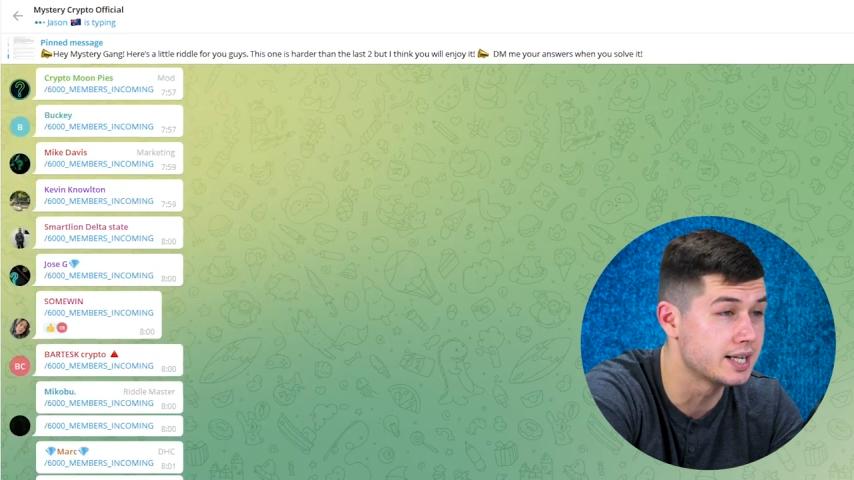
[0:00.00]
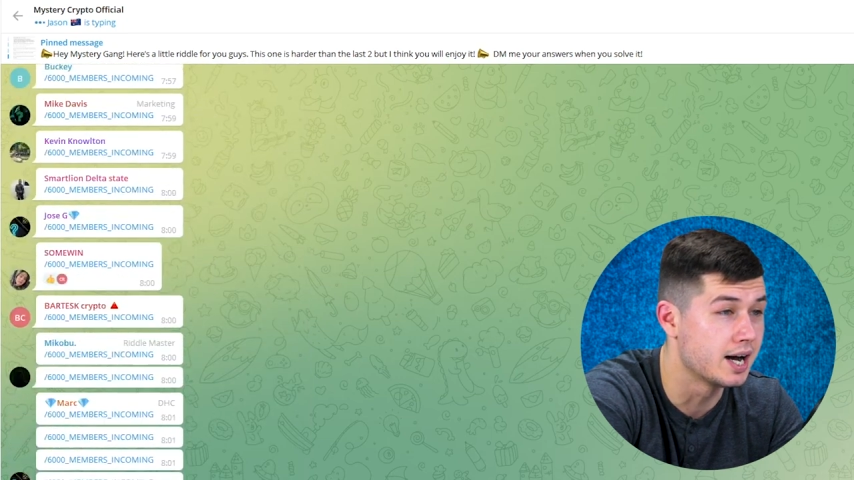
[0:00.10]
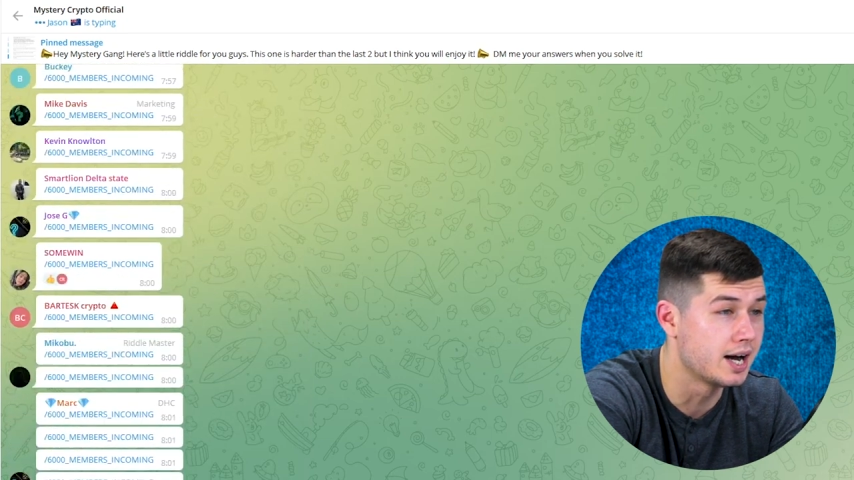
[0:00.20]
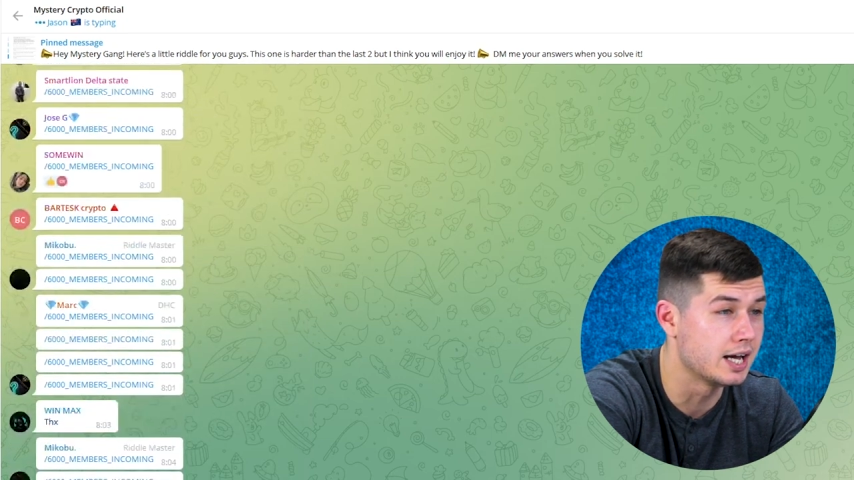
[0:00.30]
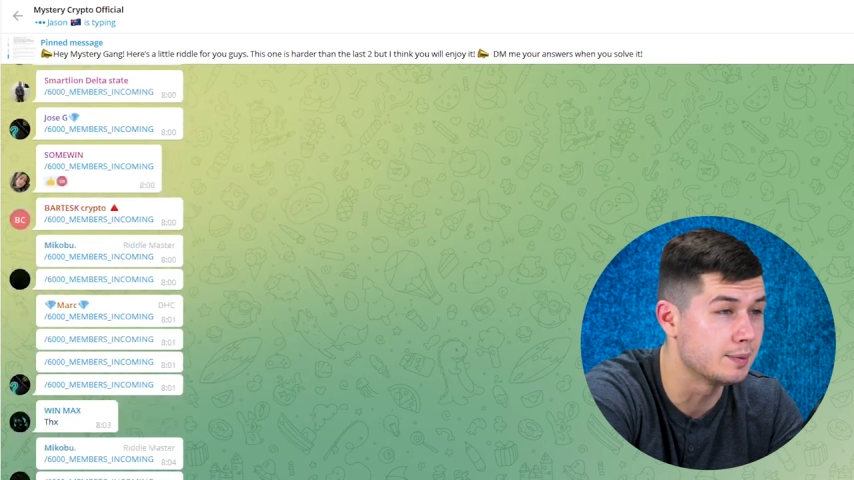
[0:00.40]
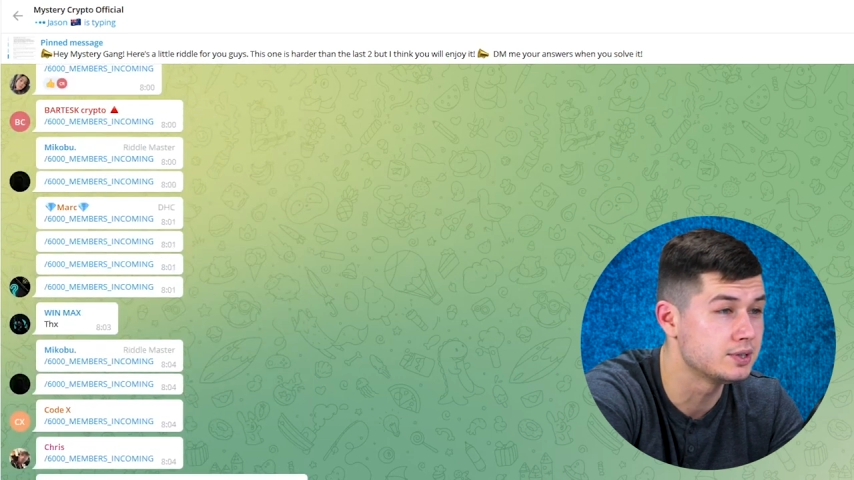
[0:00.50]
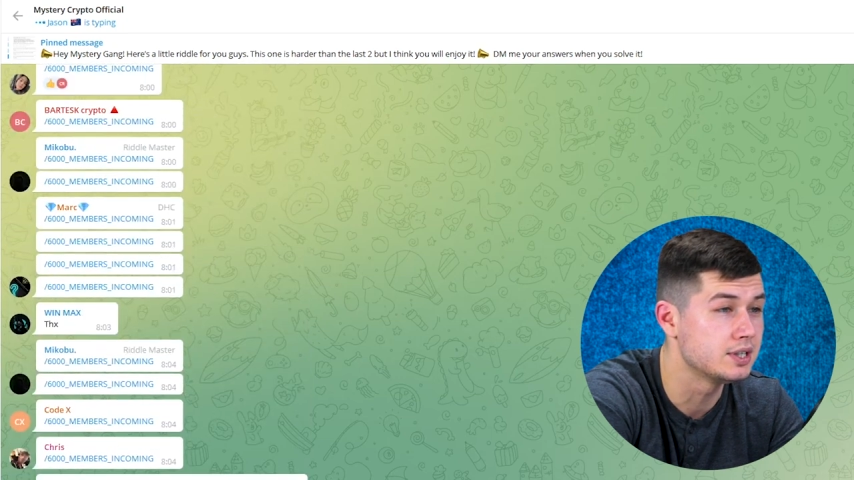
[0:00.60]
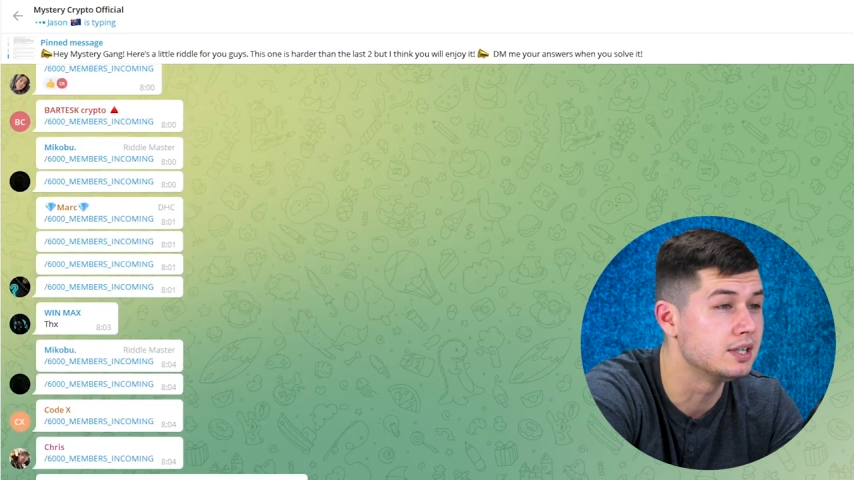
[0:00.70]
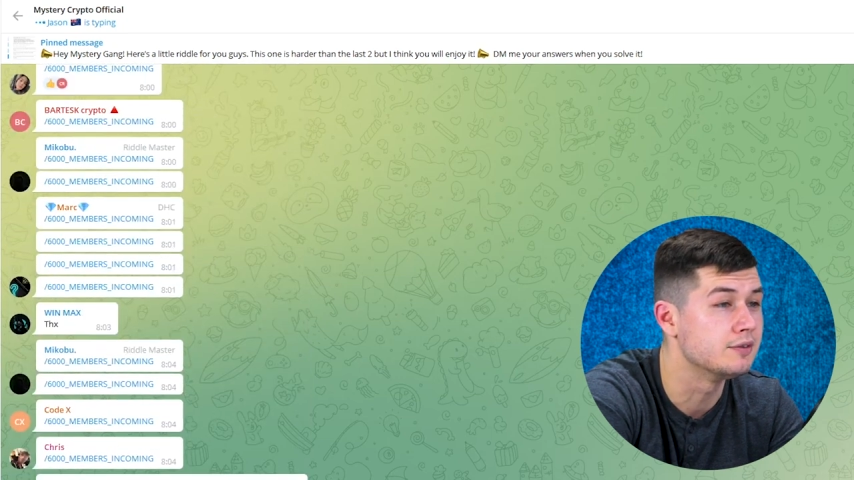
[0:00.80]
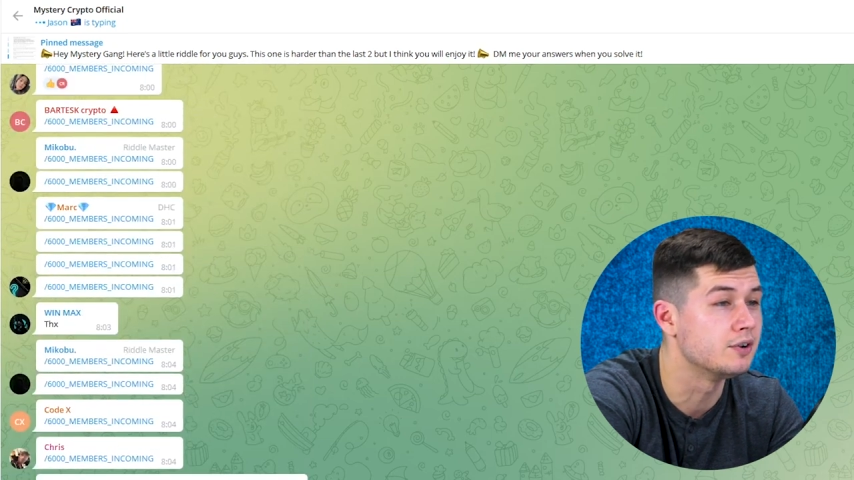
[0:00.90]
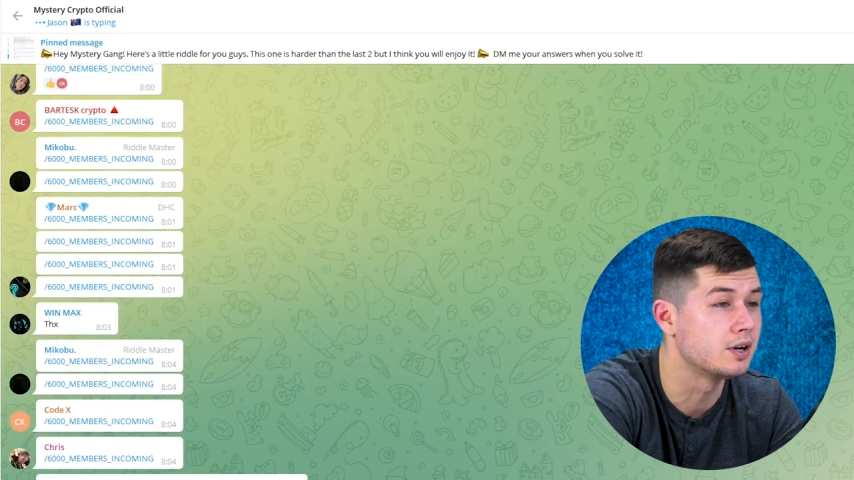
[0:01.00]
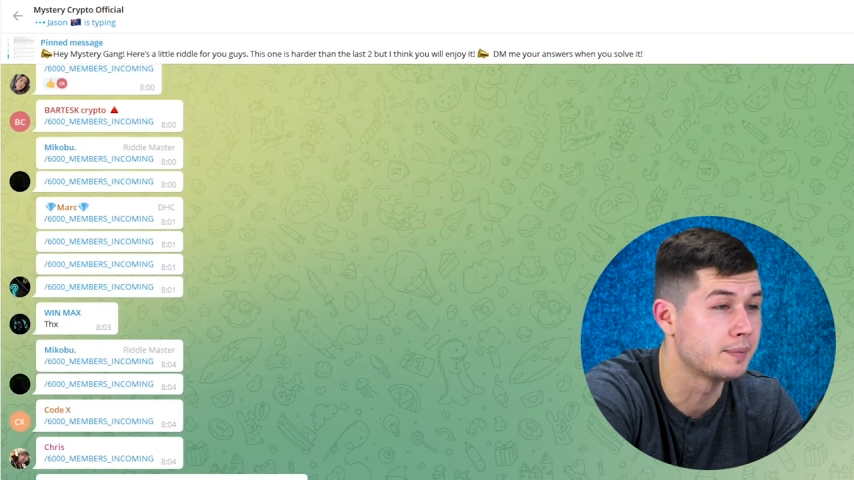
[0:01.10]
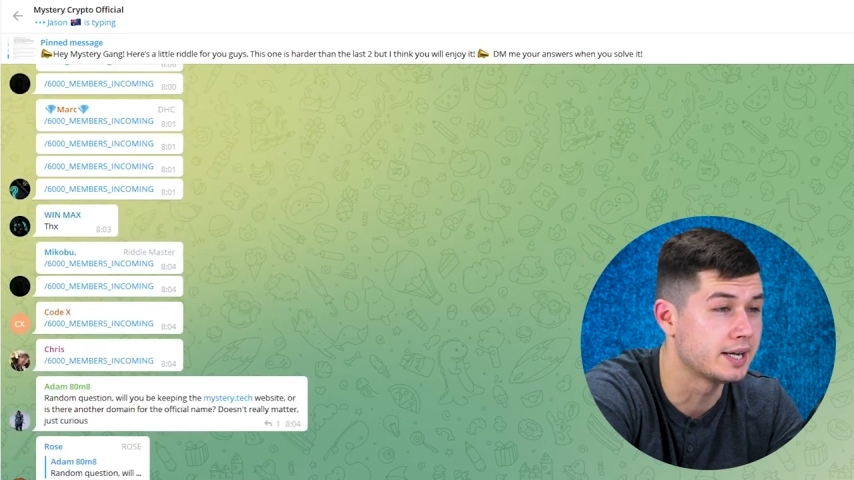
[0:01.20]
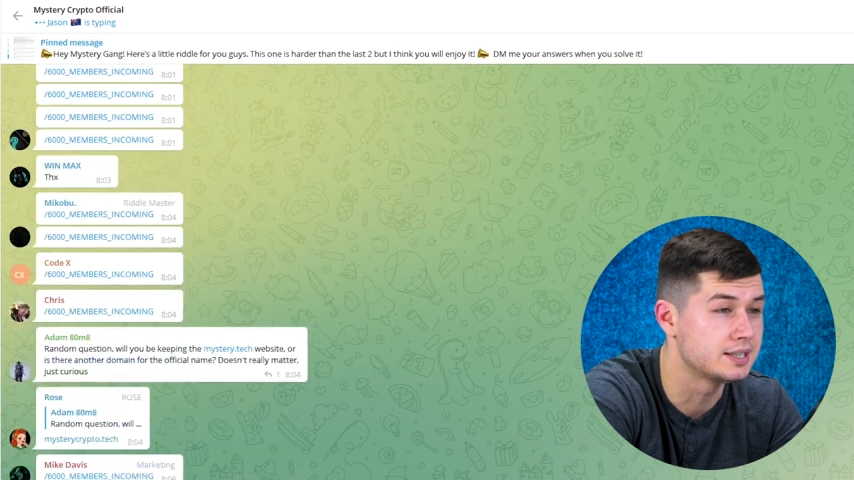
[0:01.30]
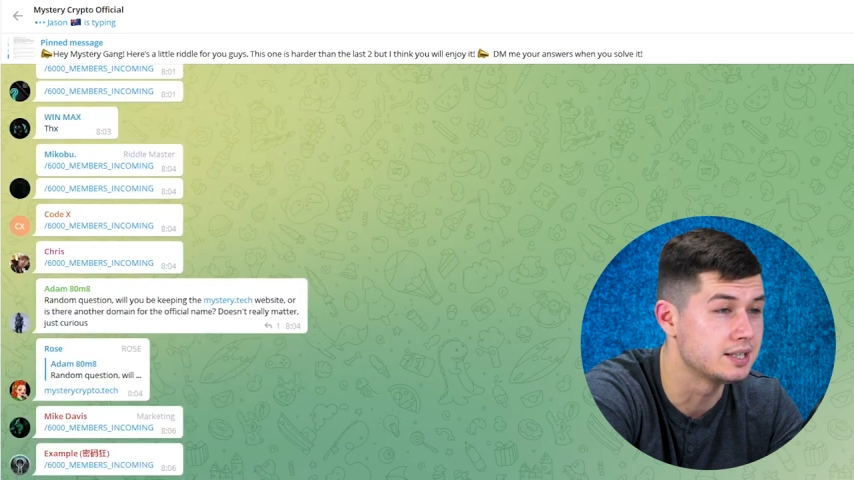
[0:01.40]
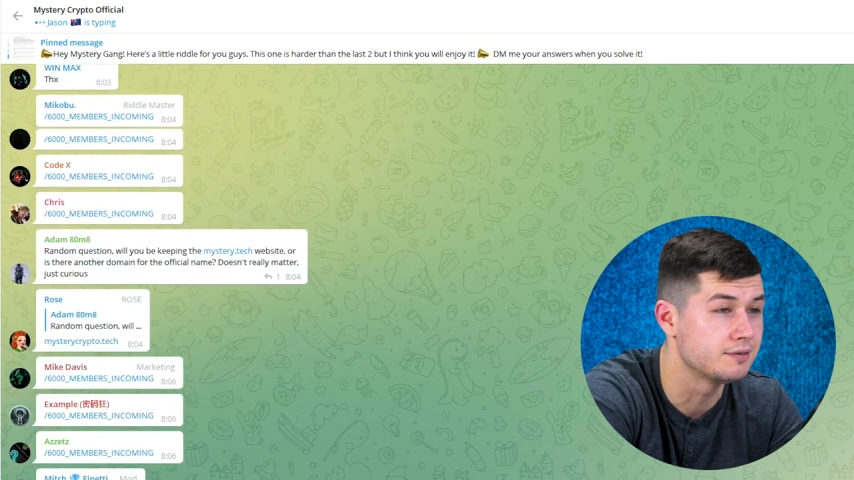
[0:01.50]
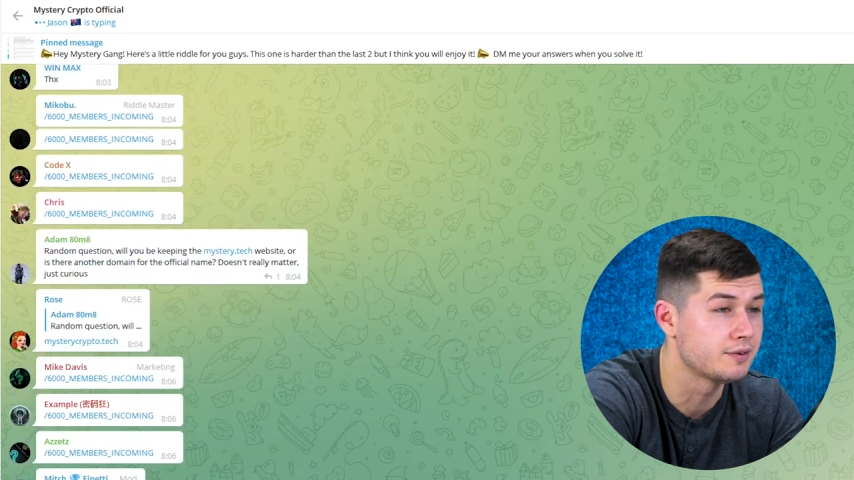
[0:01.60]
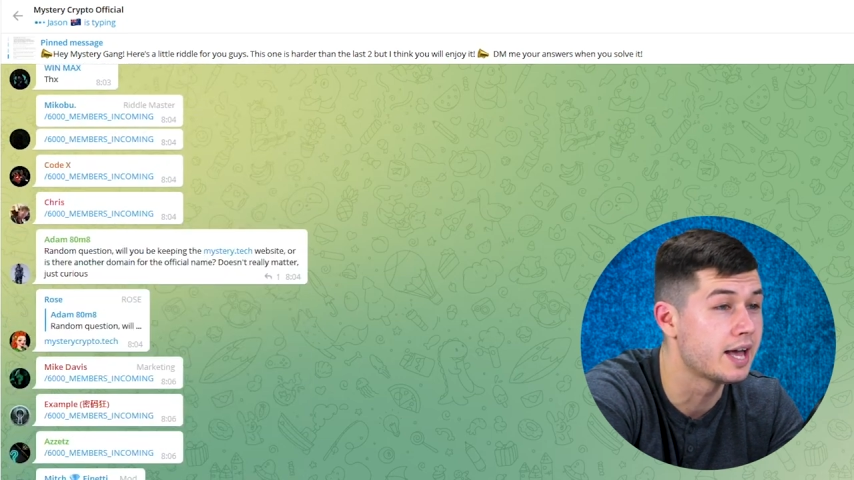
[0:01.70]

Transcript: hyped, informative,